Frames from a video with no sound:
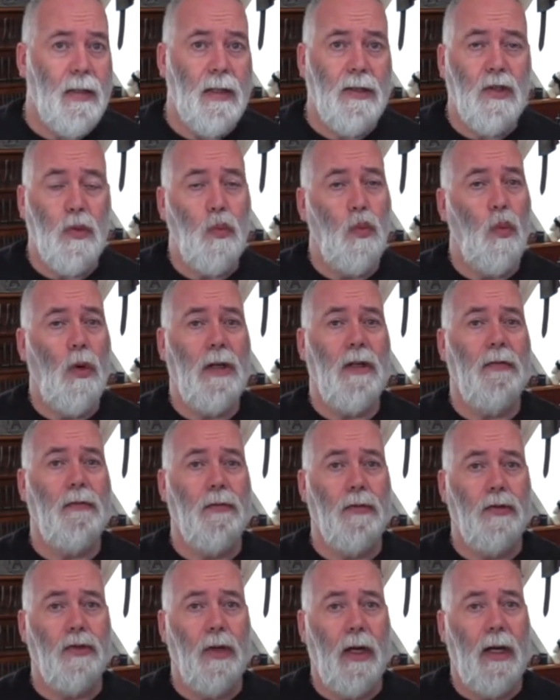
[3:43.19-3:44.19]
It's a
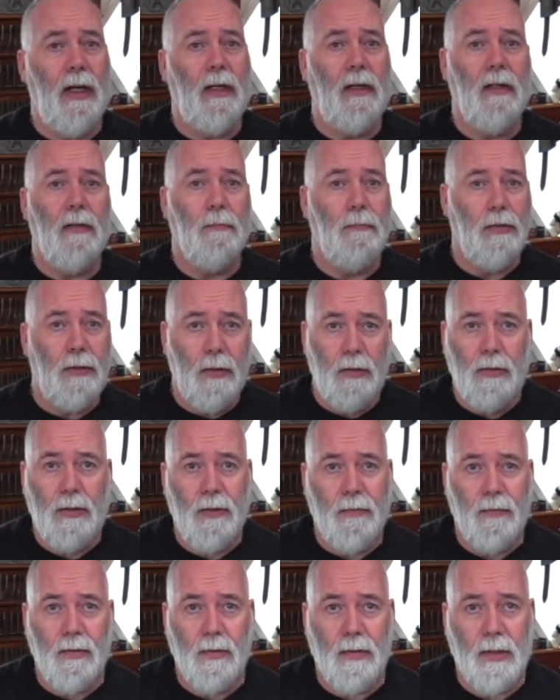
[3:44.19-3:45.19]
wonderful trade,
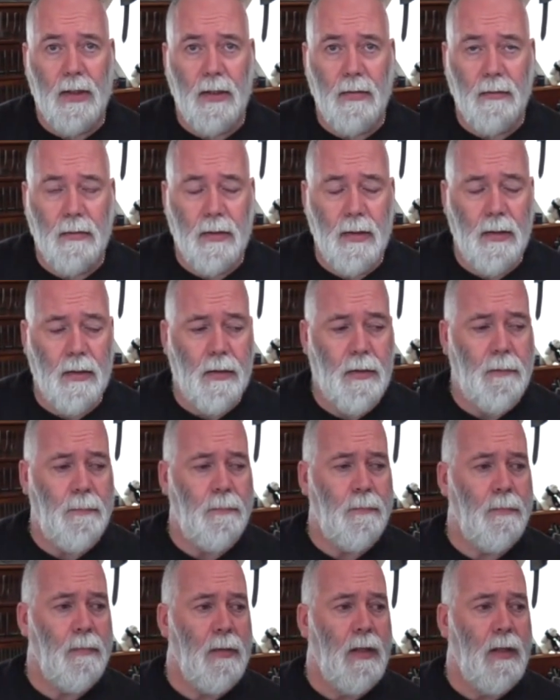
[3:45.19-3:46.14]
beautiful skill to learn.